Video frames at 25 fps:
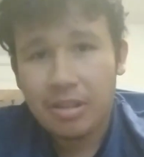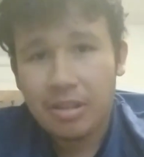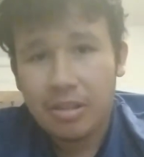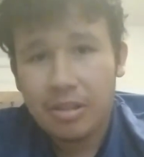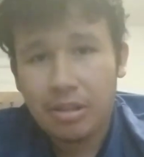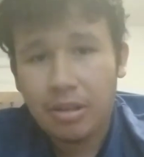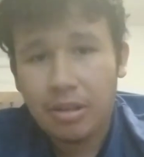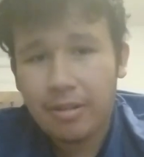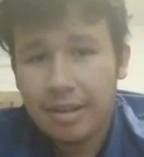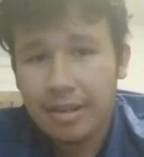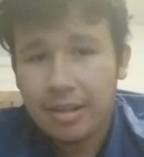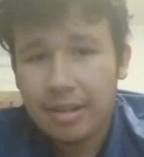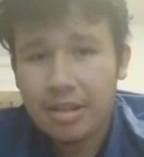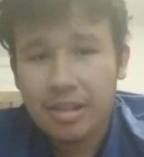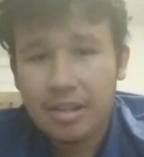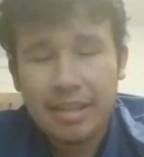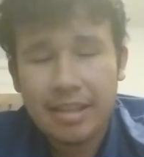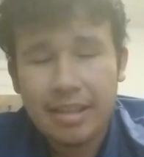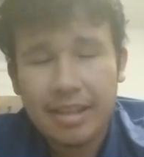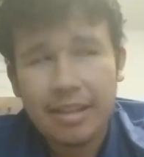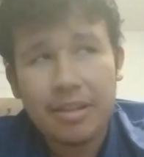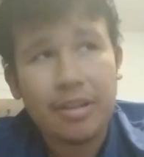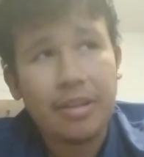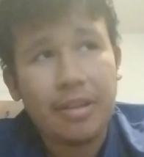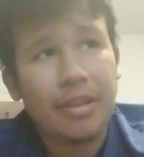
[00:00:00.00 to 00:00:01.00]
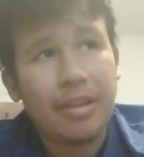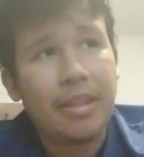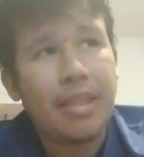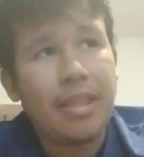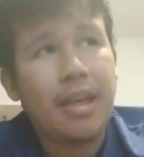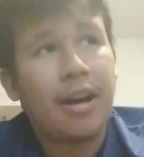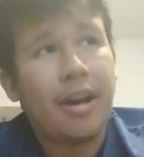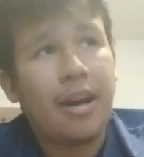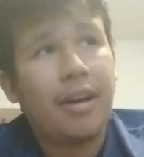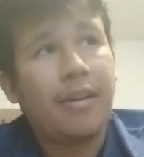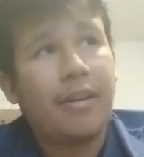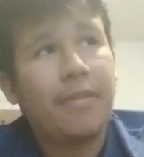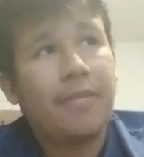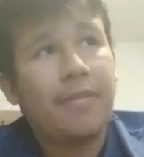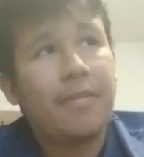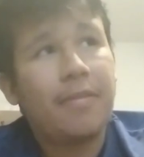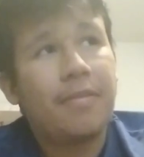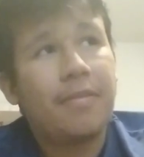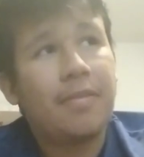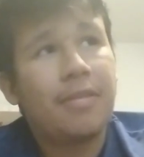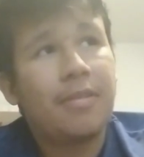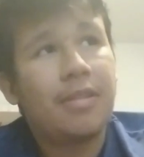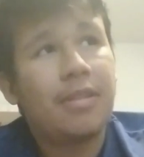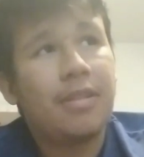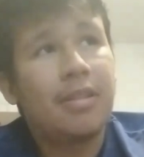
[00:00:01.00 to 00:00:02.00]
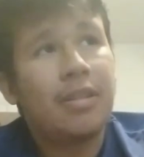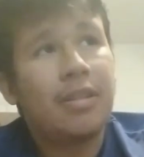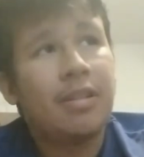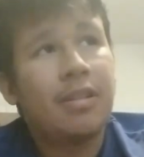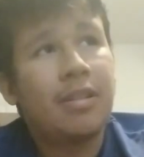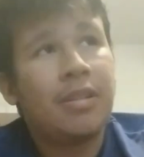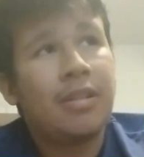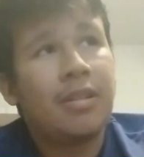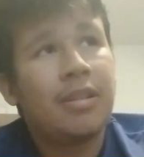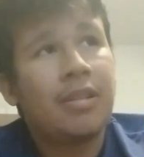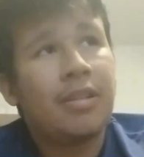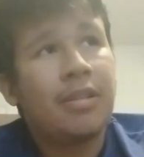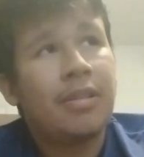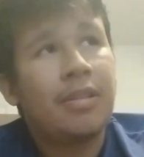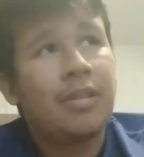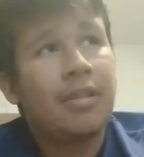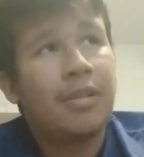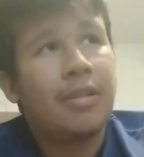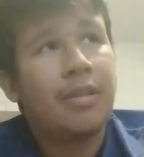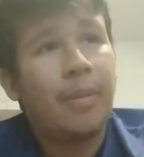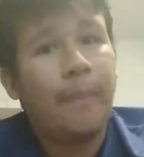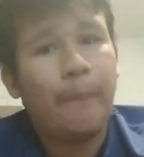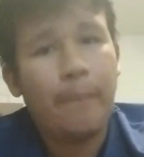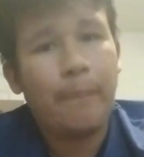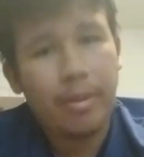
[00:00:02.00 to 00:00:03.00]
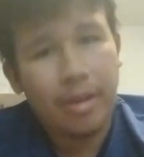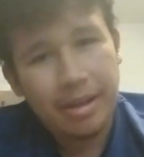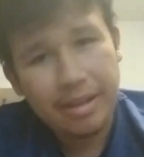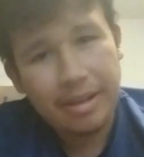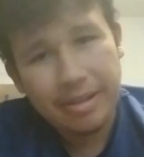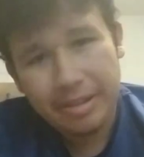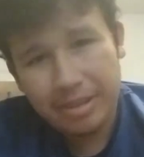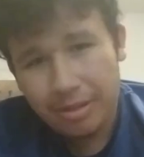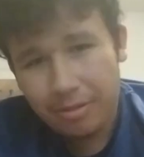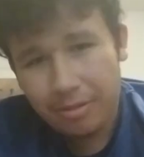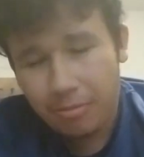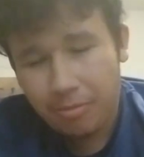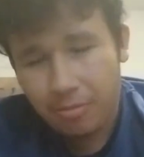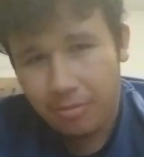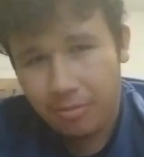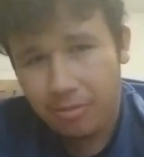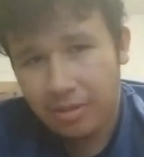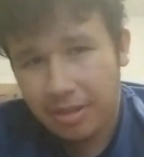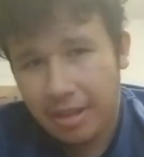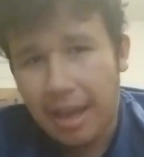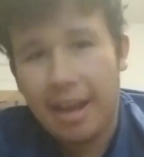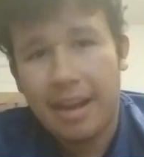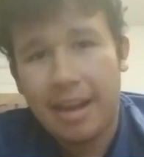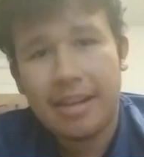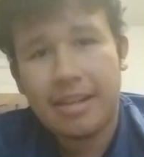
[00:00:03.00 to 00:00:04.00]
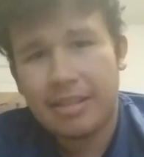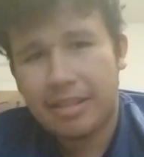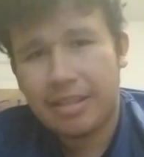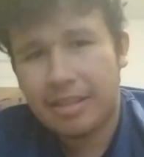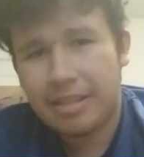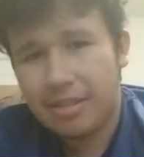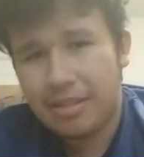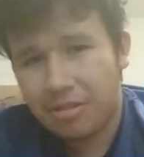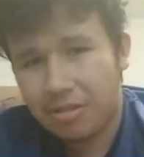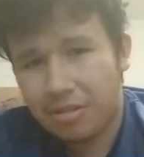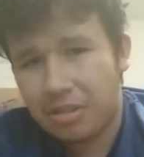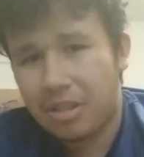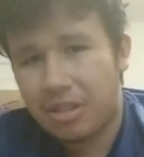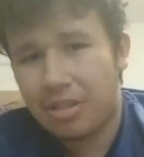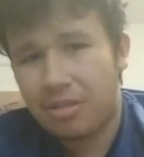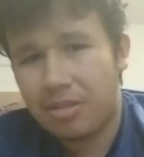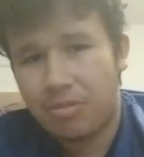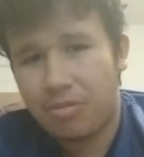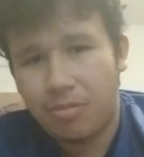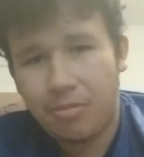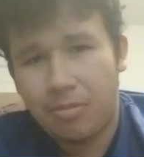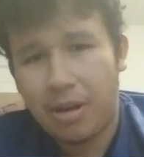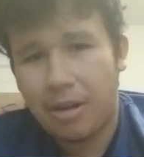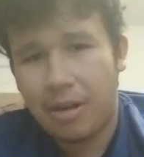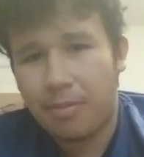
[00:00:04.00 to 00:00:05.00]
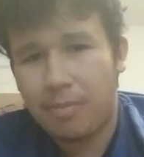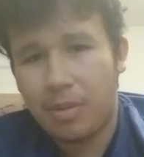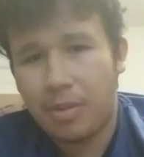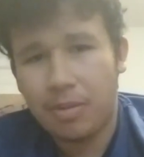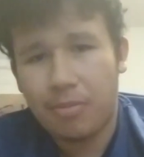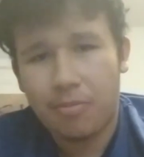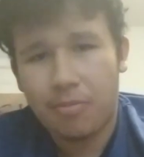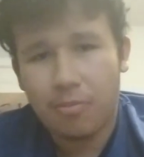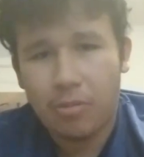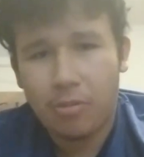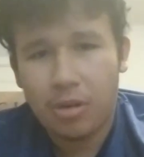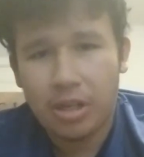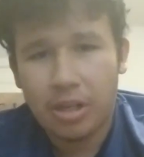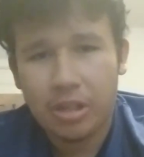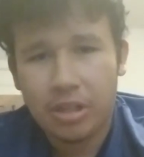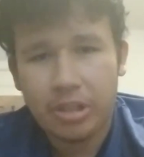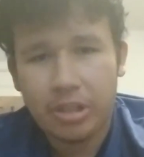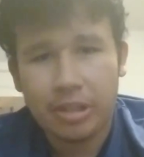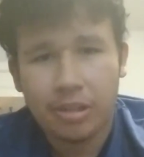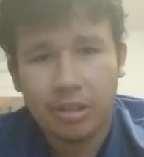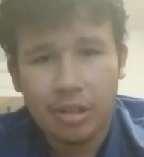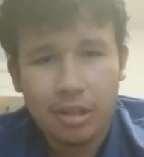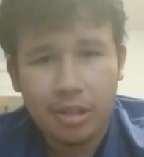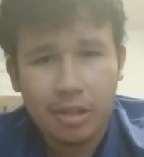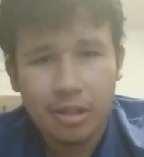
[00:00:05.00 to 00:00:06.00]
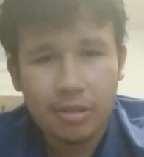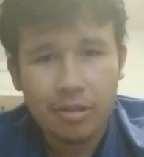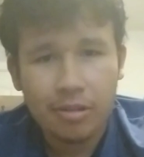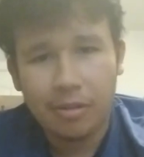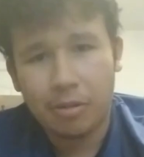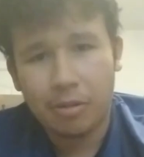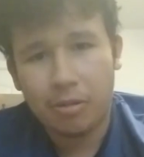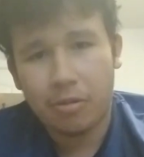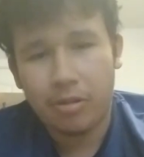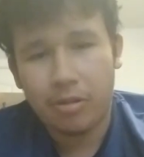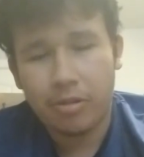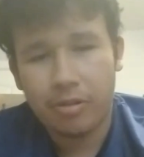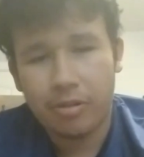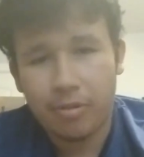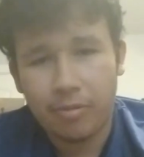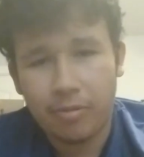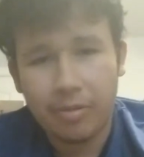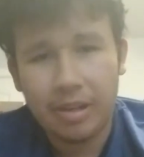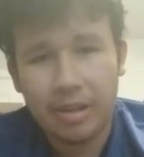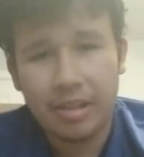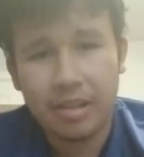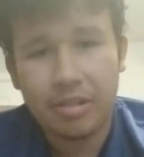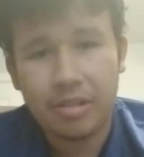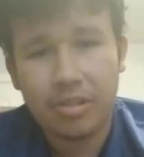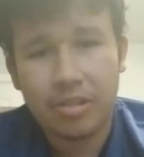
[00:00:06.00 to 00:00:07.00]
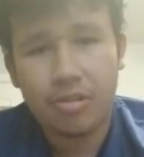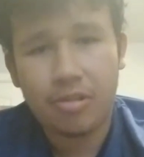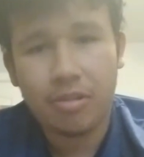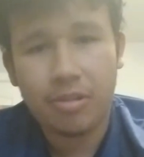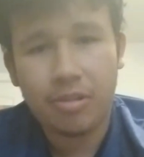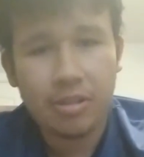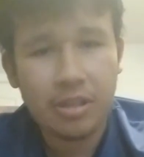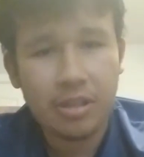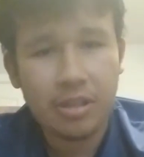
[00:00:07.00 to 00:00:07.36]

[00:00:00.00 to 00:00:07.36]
You're entertained enough, but you kind of still just rather be watching the Lord of the Rings trilogy.